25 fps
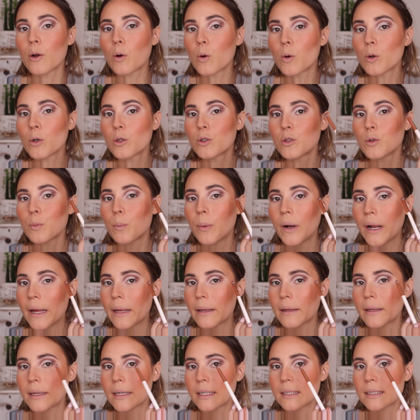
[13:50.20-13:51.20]
in order to
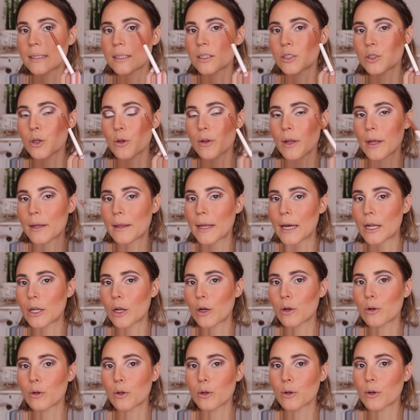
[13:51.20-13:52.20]
blend these so that they
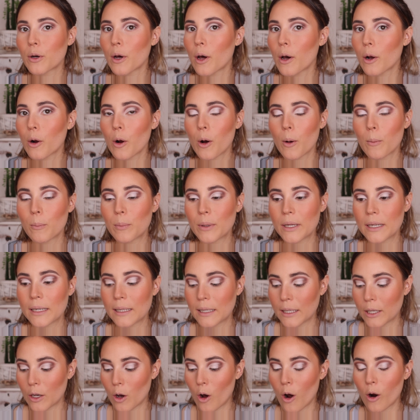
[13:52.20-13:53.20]
don't look
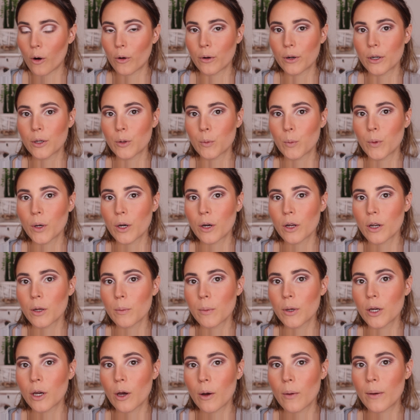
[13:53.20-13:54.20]
completely horrid, we're going to
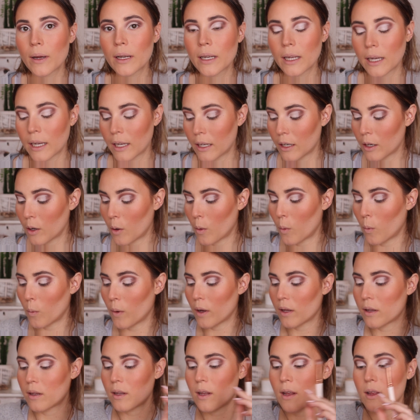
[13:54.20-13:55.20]
be going in
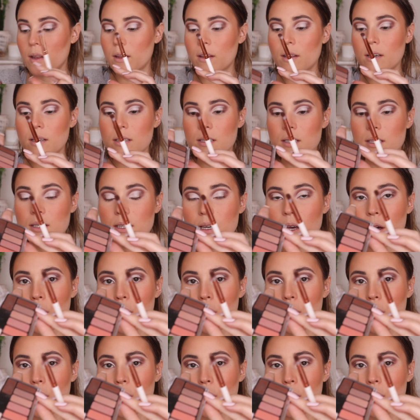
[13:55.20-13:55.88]
with this